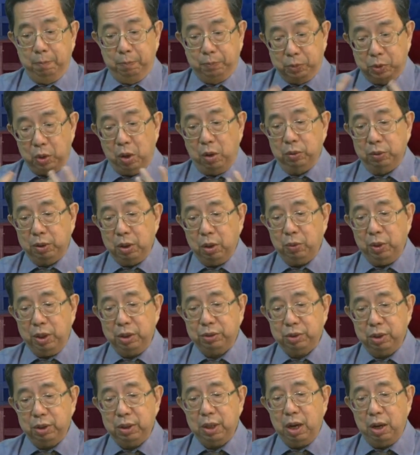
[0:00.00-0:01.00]
So the
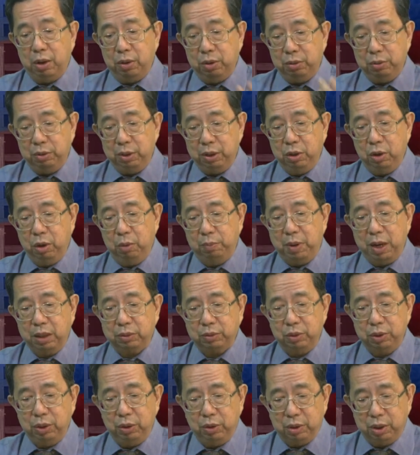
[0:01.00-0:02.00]
question now, we go
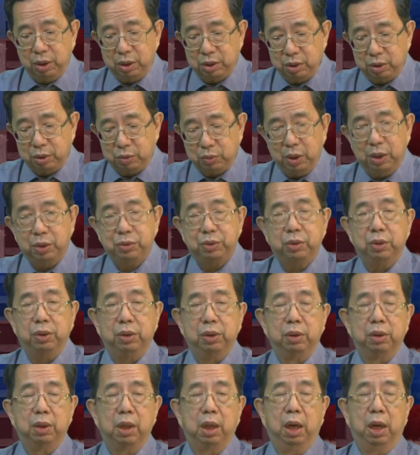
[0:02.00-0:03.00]
back to the original
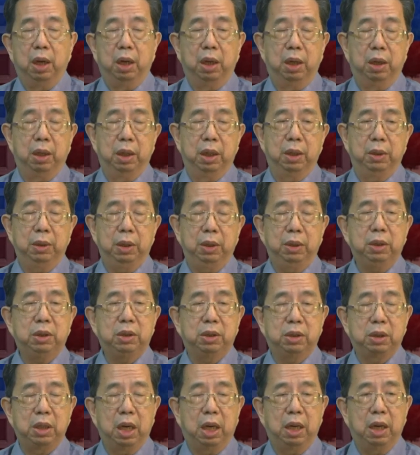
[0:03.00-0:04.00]
question,
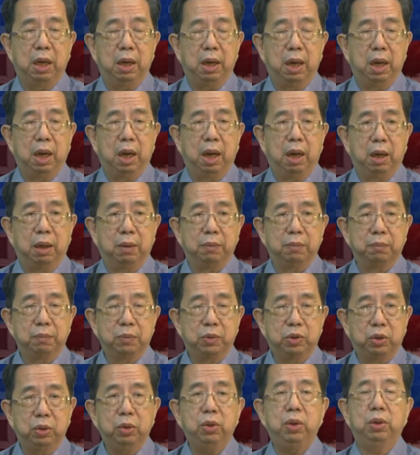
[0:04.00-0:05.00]
is
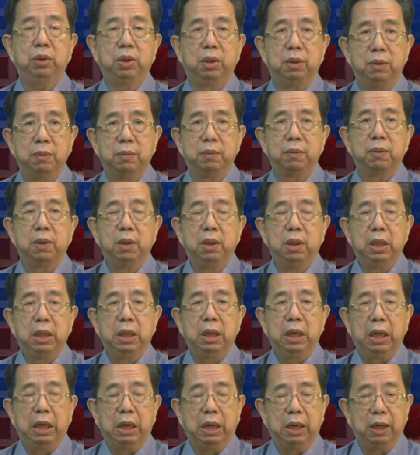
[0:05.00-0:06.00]
should
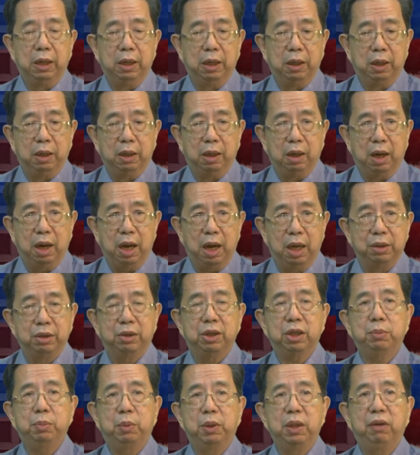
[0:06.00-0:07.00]

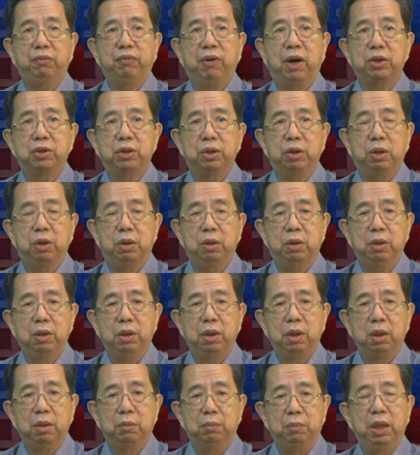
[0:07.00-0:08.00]
Andres
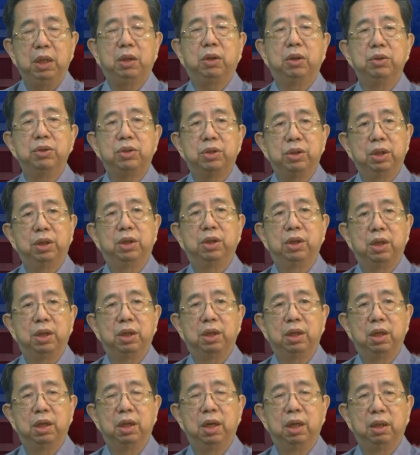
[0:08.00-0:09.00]
Bonifacio be
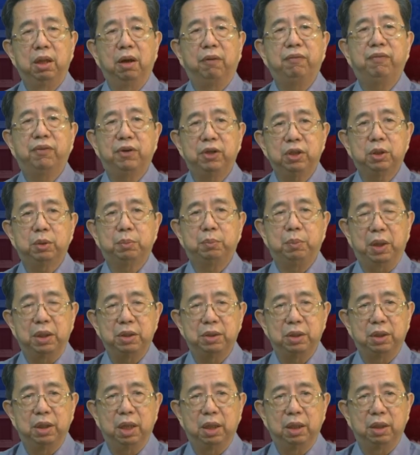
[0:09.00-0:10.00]
considered the first
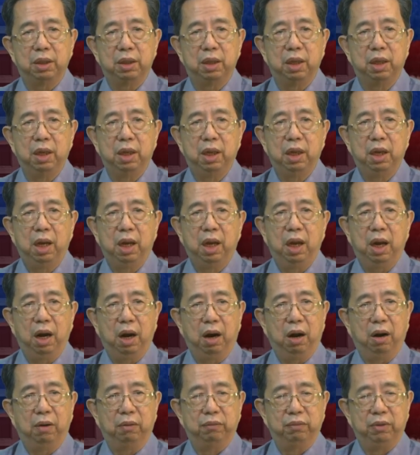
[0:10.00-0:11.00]
president
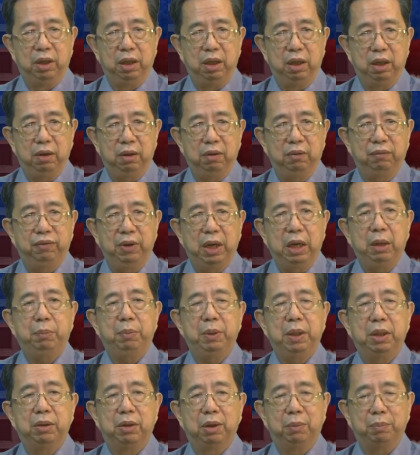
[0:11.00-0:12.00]
of the
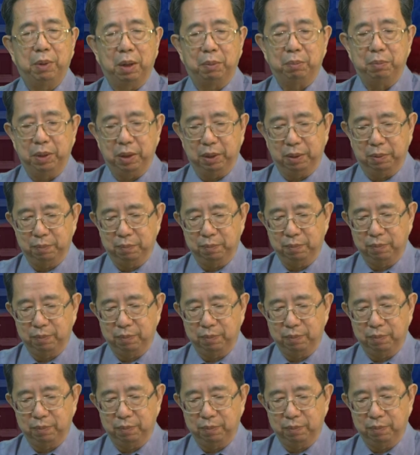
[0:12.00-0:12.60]
Philippine Republic?